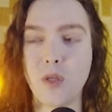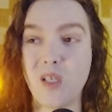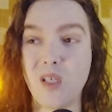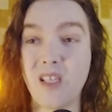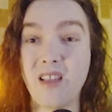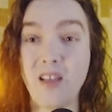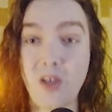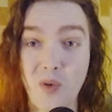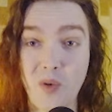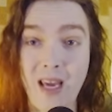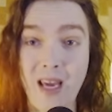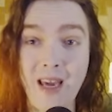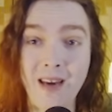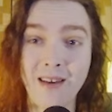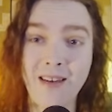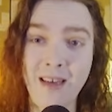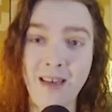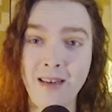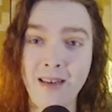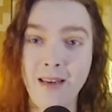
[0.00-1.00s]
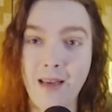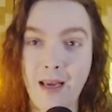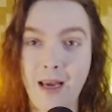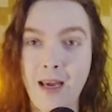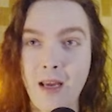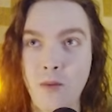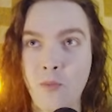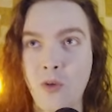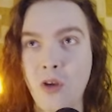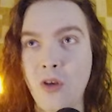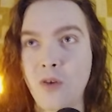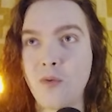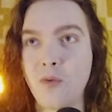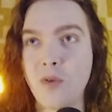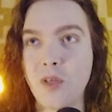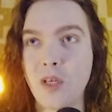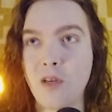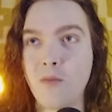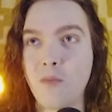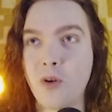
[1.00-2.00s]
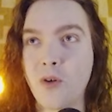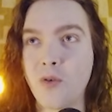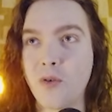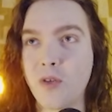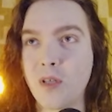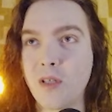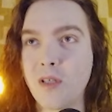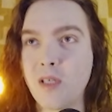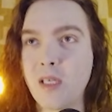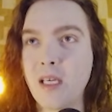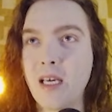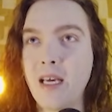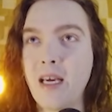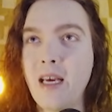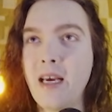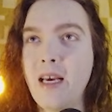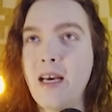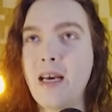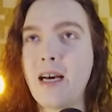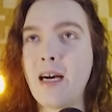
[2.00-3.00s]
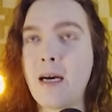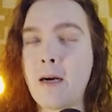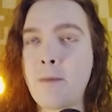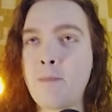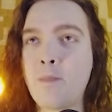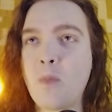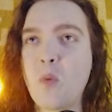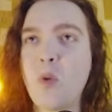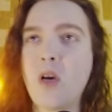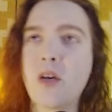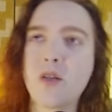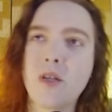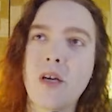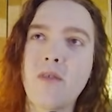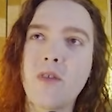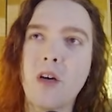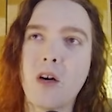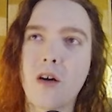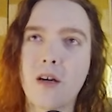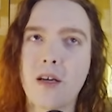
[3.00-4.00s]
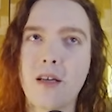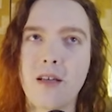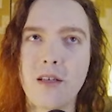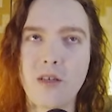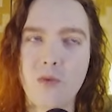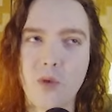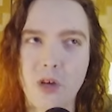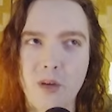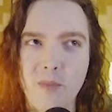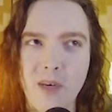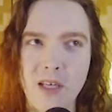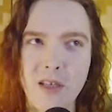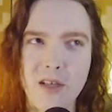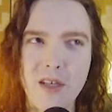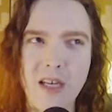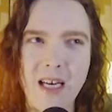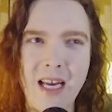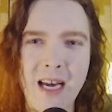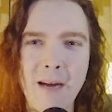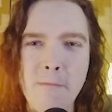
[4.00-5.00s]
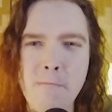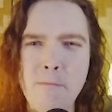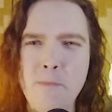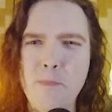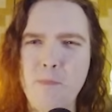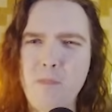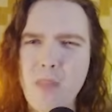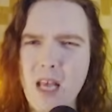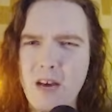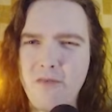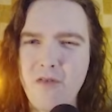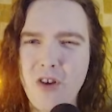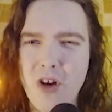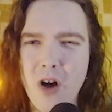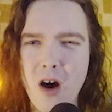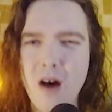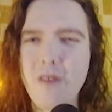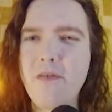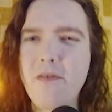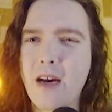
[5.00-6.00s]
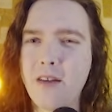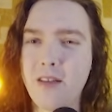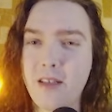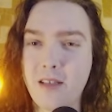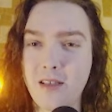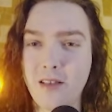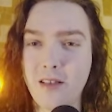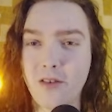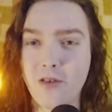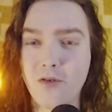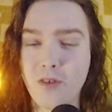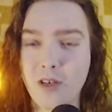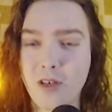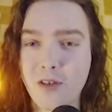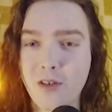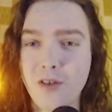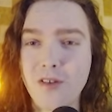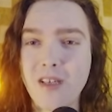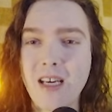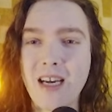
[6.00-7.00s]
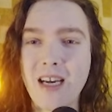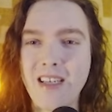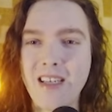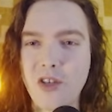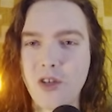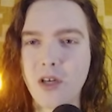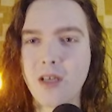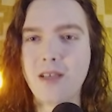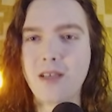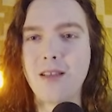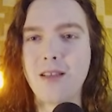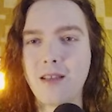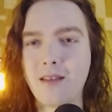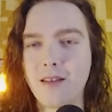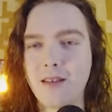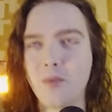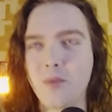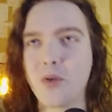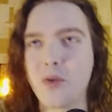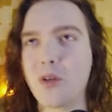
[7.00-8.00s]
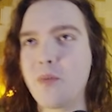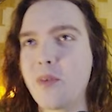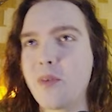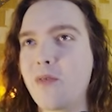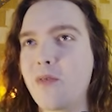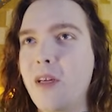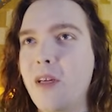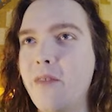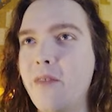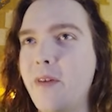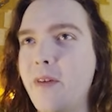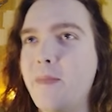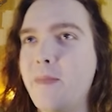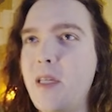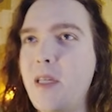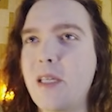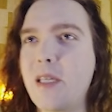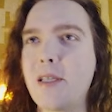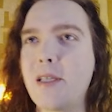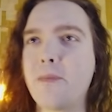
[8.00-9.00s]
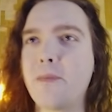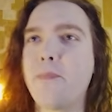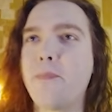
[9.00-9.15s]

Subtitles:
and that you can in-game use in potions. We also have the Arcanist workbench. Again, have not found this in their structures. I just think that the blurb is relevant. It says,